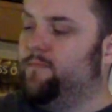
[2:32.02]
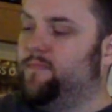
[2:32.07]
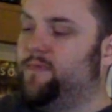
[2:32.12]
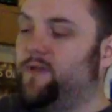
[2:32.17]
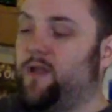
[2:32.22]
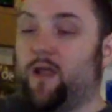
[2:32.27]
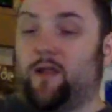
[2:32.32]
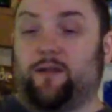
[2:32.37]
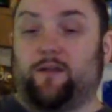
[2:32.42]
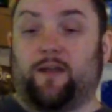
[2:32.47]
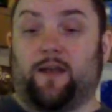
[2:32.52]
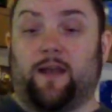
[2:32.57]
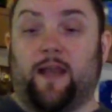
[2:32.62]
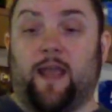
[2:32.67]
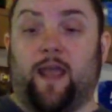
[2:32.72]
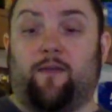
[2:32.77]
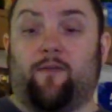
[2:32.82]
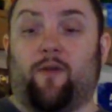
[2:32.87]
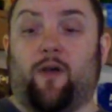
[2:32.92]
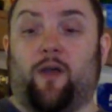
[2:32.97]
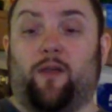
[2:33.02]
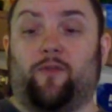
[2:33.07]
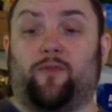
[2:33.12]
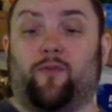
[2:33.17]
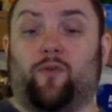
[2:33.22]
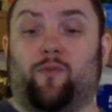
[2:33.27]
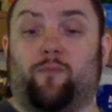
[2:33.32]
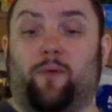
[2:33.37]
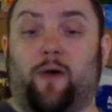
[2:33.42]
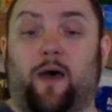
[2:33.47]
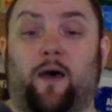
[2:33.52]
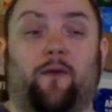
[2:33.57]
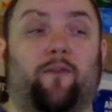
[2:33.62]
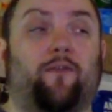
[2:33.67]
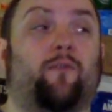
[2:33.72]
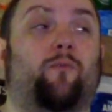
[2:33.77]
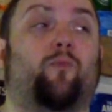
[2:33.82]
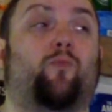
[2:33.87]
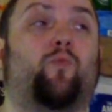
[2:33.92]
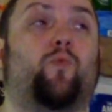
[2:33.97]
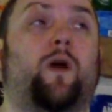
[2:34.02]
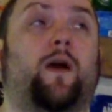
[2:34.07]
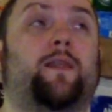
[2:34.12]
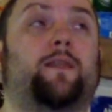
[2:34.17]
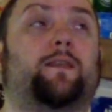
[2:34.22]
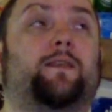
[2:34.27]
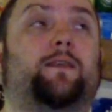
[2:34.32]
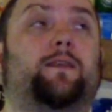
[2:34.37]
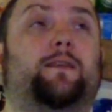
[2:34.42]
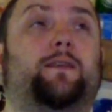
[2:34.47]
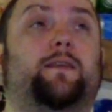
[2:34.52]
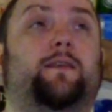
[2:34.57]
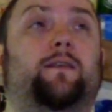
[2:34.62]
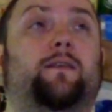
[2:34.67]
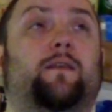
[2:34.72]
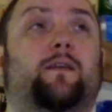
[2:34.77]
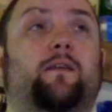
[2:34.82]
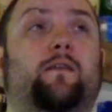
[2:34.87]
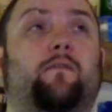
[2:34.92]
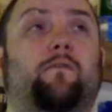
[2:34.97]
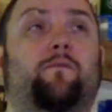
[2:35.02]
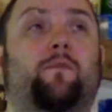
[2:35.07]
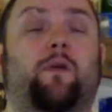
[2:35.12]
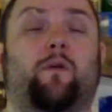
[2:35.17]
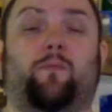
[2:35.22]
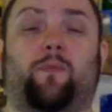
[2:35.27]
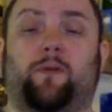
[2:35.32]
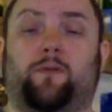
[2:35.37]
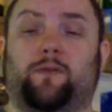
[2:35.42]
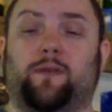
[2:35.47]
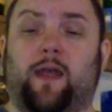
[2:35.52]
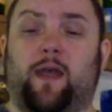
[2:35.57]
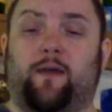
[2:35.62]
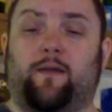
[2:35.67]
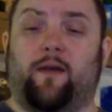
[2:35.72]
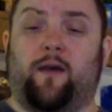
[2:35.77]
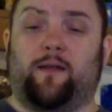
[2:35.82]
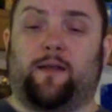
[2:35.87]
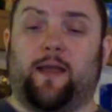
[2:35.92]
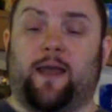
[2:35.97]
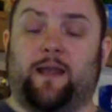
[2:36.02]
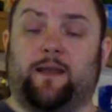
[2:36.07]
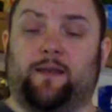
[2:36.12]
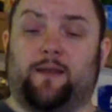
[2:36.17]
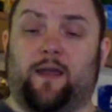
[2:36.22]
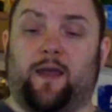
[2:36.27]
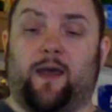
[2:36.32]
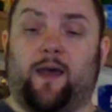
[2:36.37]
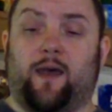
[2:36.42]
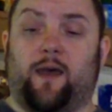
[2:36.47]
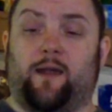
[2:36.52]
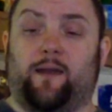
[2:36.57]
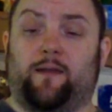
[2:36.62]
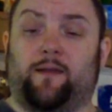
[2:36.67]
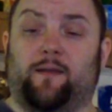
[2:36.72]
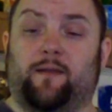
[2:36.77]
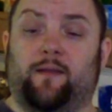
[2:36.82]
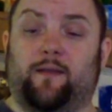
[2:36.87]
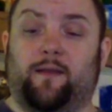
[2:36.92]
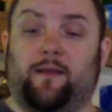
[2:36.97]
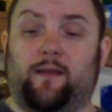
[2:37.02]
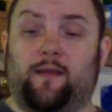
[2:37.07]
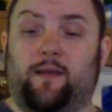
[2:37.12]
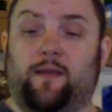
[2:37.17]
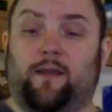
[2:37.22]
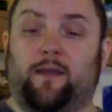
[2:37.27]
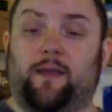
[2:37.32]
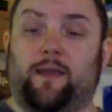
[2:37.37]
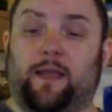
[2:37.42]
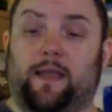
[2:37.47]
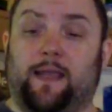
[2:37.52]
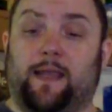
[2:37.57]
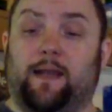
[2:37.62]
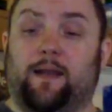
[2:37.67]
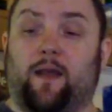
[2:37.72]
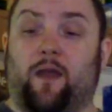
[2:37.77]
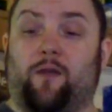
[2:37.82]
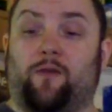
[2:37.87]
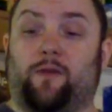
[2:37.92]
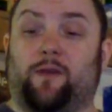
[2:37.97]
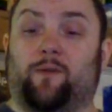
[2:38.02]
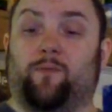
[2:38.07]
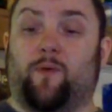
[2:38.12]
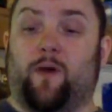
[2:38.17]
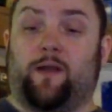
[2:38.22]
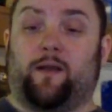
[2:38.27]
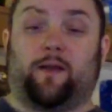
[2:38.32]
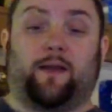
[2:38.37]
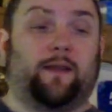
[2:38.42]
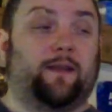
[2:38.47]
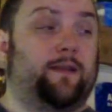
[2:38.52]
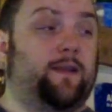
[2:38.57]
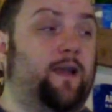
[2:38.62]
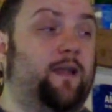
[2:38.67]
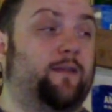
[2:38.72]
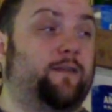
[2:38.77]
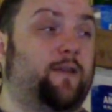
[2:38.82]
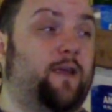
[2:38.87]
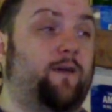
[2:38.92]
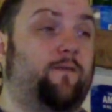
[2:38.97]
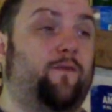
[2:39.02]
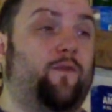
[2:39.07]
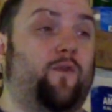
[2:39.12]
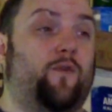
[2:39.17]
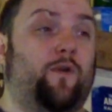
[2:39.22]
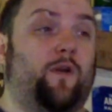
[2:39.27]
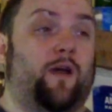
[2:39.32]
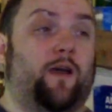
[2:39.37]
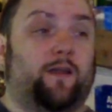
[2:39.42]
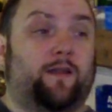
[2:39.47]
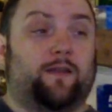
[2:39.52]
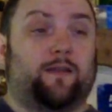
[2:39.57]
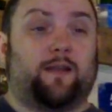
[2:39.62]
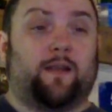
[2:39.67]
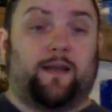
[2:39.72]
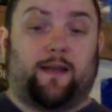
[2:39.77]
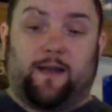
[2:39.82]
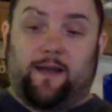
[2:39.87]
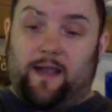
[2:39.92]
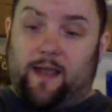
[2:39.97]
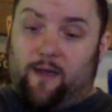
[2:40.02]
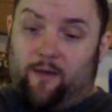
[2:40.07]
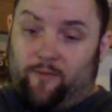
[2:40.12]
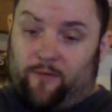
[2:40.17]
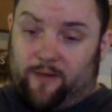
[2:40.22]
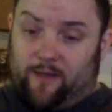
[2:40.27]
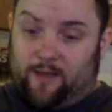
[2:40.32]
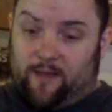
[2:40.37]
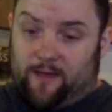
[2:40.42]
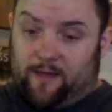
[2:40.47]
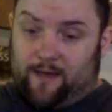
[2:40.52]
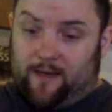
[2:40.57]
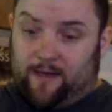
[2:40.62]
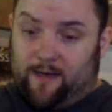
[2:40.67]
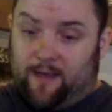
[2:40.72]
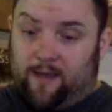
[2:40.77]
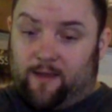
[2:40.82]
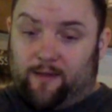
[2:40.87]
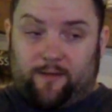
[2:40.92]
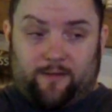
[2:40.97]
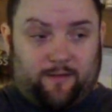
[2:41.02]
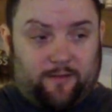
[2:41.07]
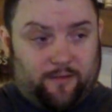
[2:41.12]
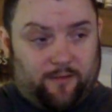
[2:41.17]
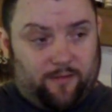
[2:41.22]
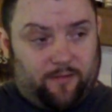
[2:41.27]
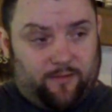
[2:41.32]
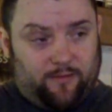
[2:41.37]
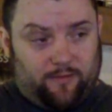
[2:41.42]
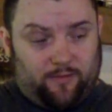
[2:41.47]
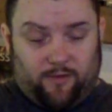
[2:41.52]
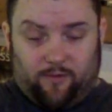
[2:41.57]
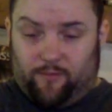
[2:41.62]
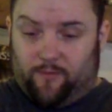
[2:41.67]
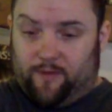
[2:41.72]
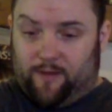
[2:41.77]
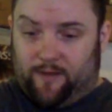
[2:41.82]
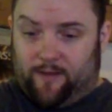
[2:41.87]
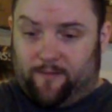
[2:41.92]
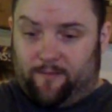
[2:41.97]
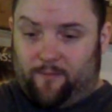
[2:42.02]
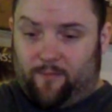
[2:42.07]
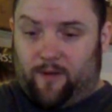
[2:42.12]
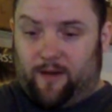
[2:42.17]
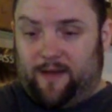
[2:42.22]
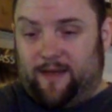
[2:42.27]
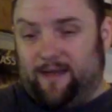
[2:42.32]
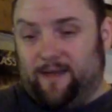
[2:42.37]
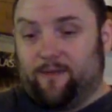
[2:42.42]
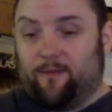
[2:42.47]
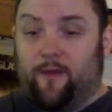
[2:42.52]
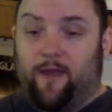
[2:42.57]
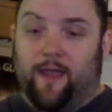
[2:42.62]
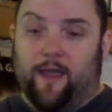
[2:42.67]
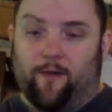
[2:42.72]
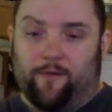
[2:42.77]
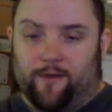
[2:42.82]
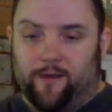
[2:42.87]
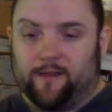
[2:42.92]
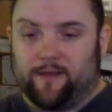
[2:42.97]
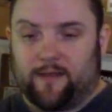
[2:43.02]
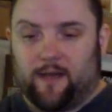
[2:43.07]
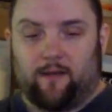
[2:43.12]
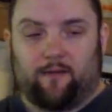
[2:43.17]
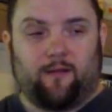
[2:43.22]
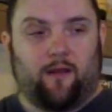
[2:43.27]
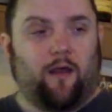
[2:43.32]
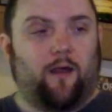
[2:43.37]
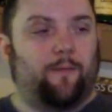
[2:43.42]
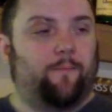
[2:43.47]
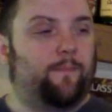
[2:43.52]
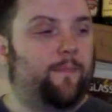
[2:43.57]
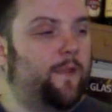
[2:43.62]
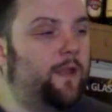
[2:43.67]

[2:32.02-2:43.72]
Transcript: touched an air rifle apart from once. When we were down our dad's yard, he loaded one of these guns up for us and then held it and then let us shoot it while he sort of held it at the same time.